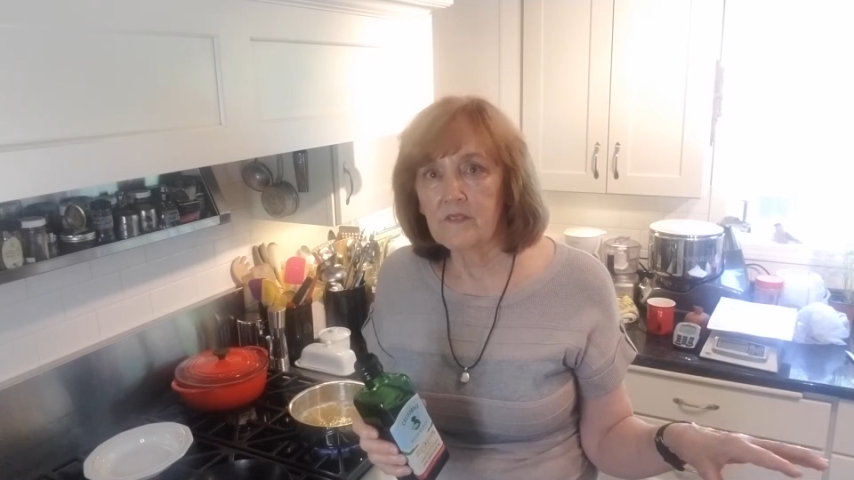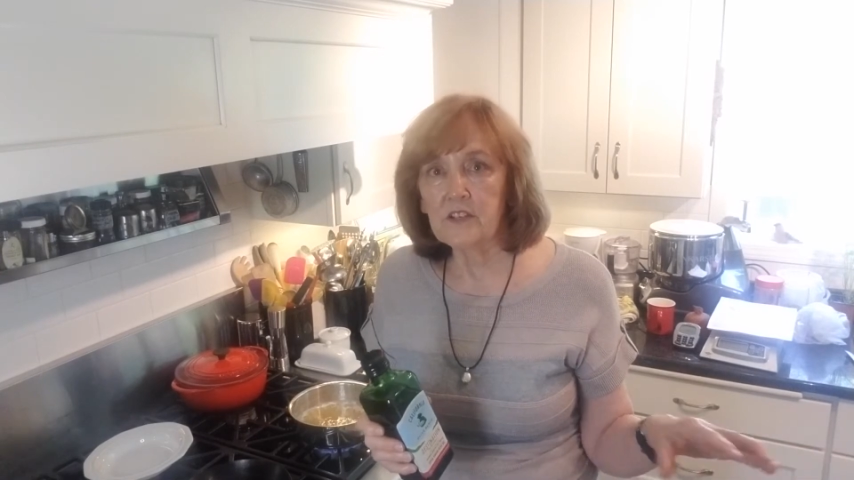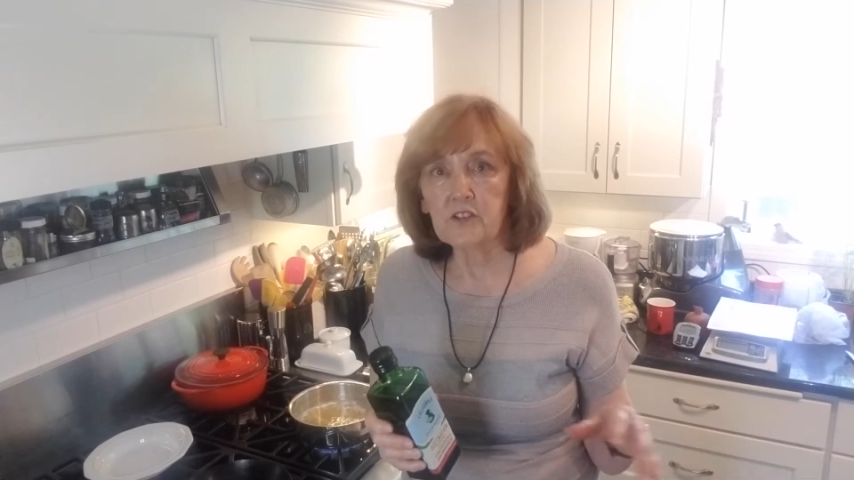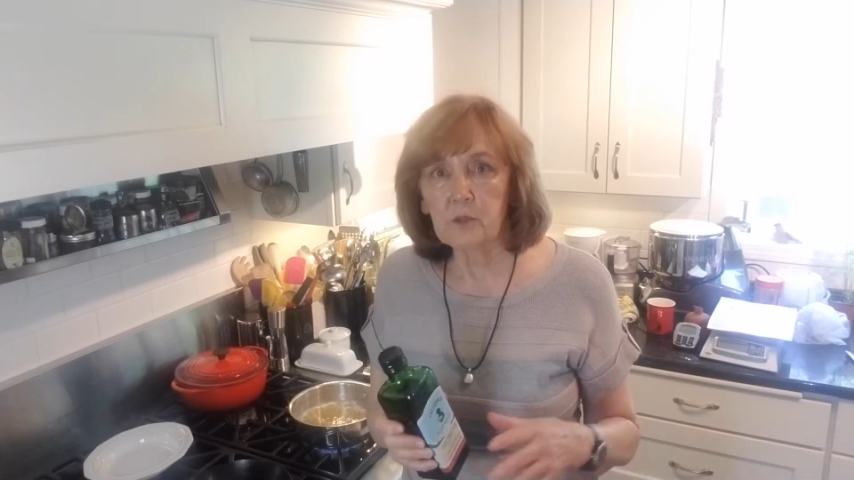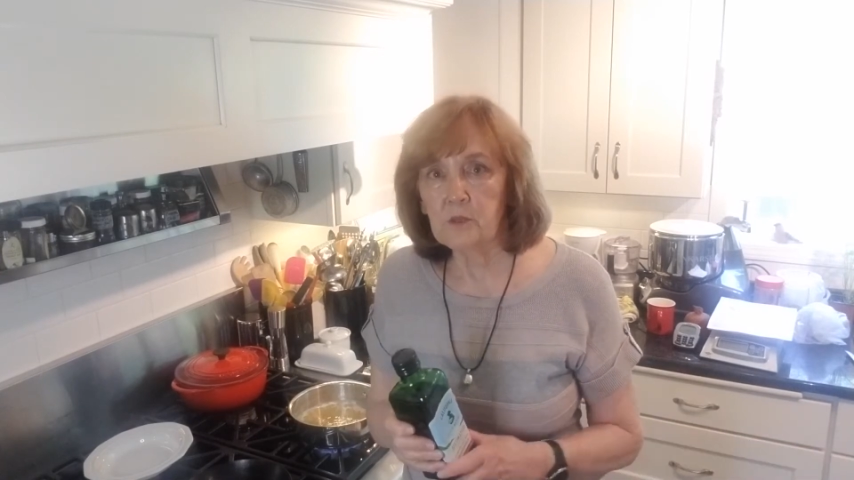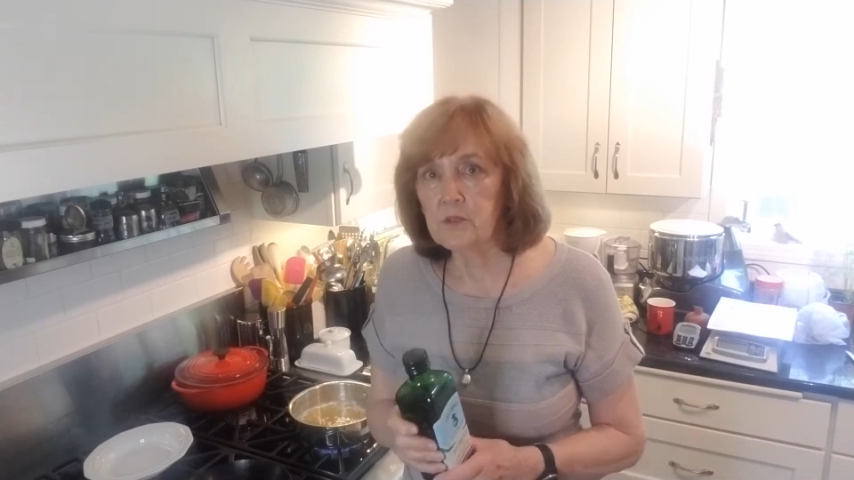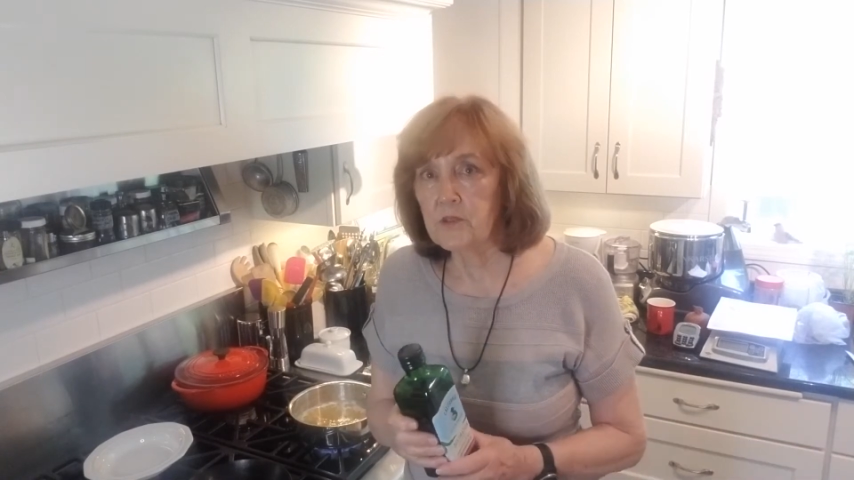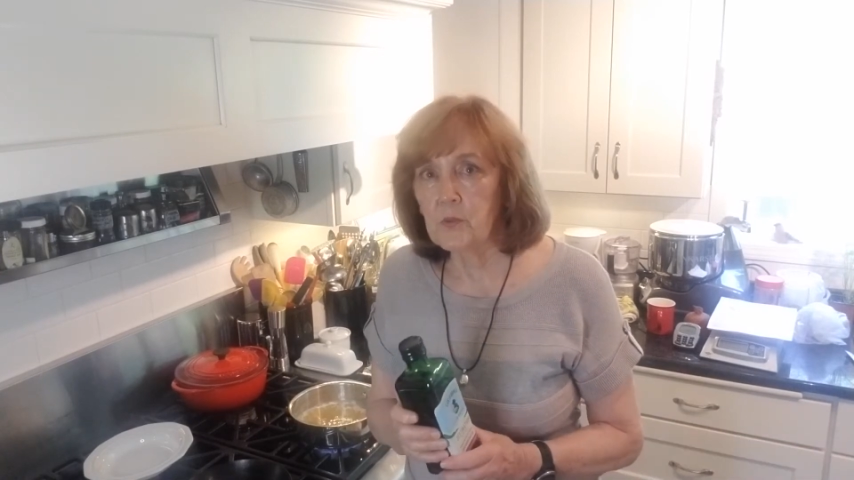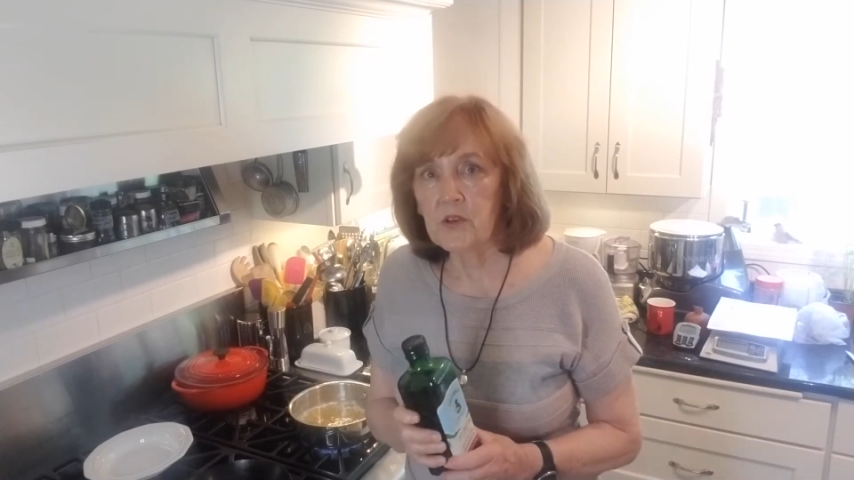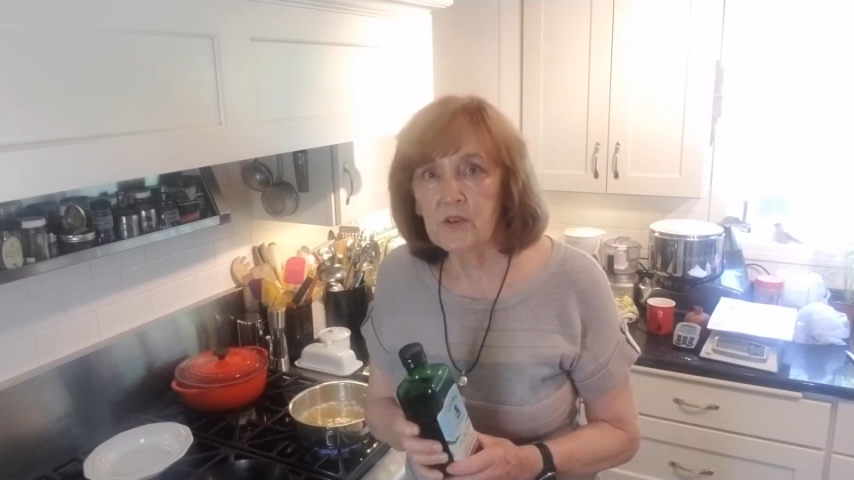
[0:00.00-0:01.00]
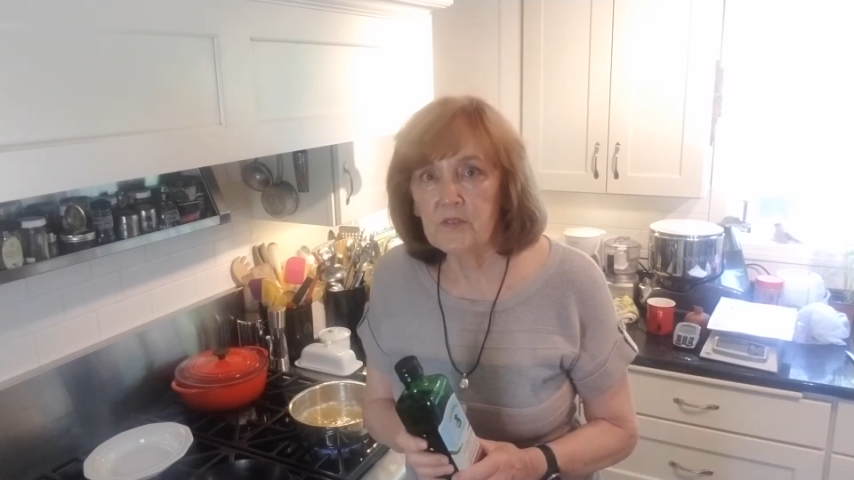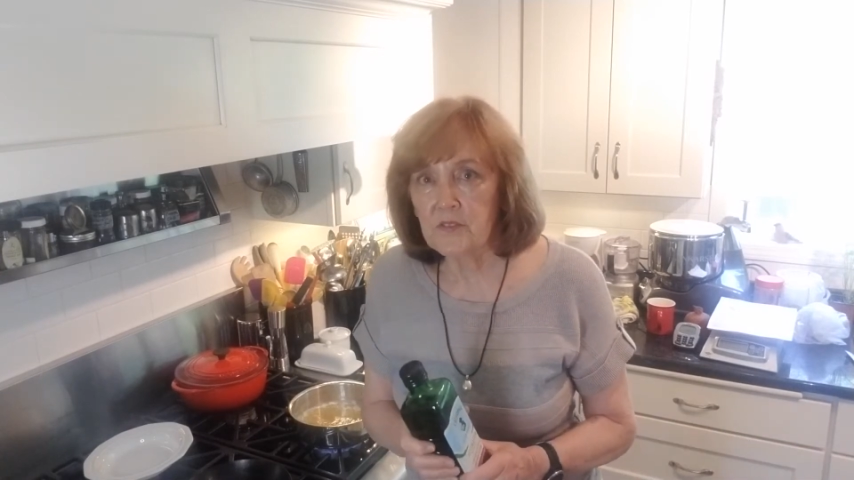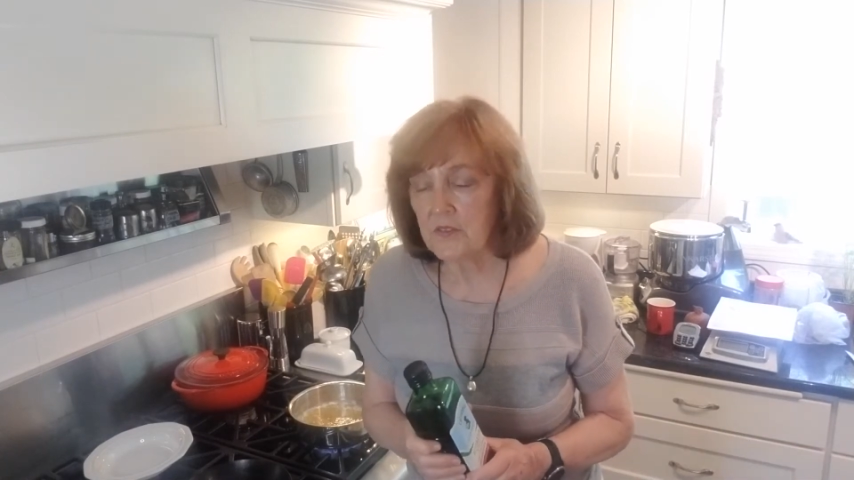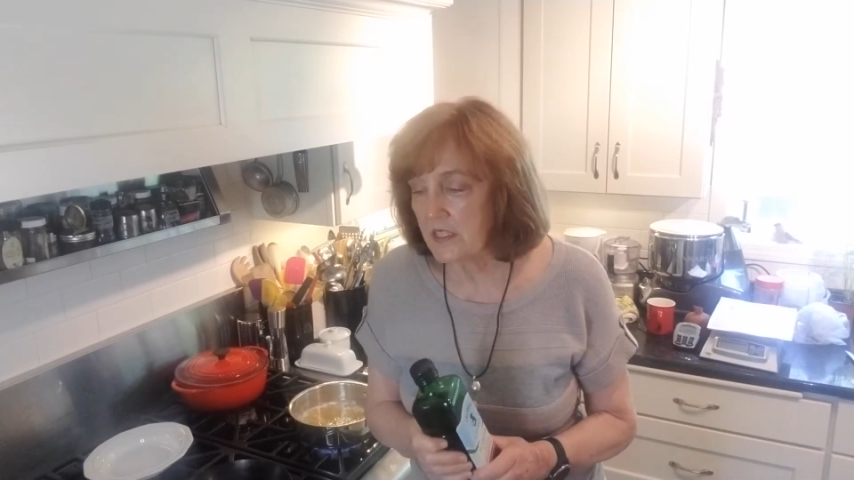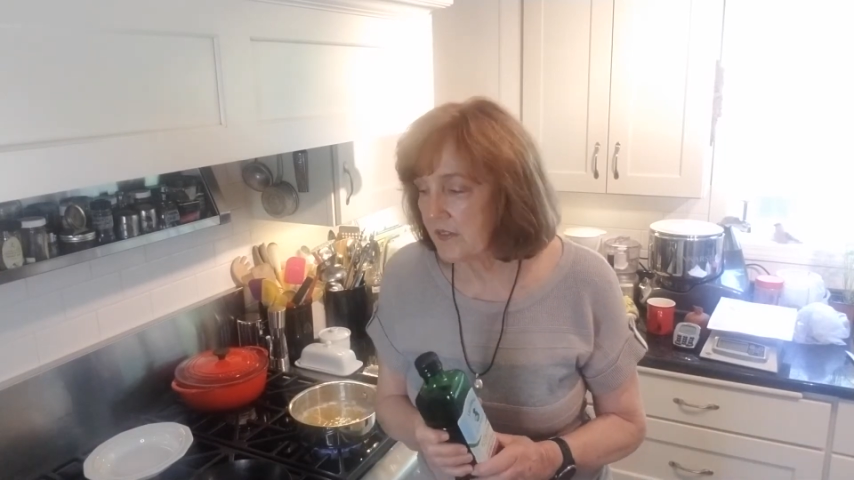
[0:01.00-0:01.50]
vegetables, wonderful
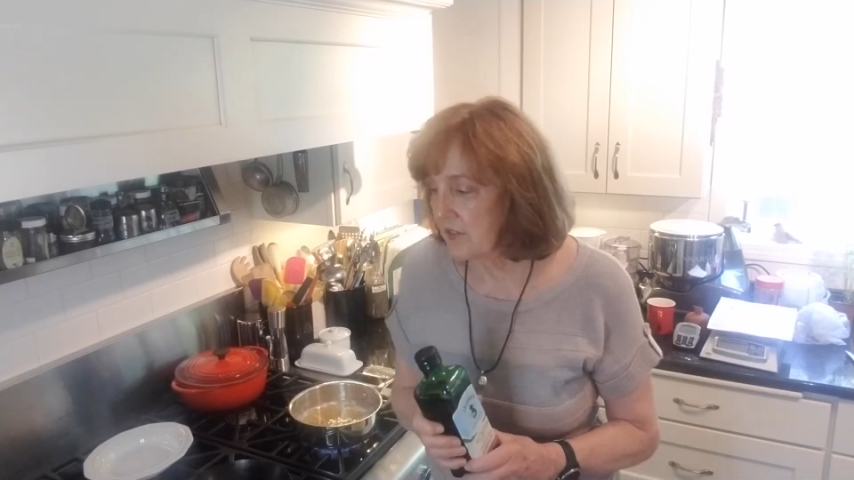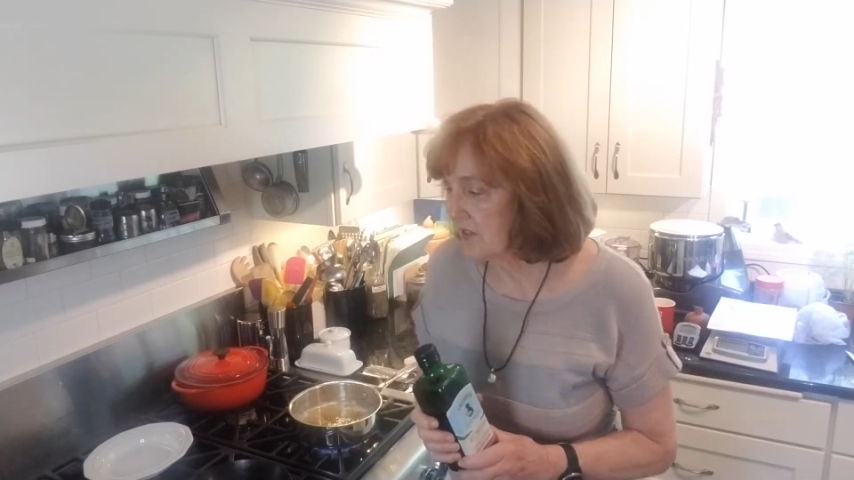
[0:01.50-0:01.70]
flavor.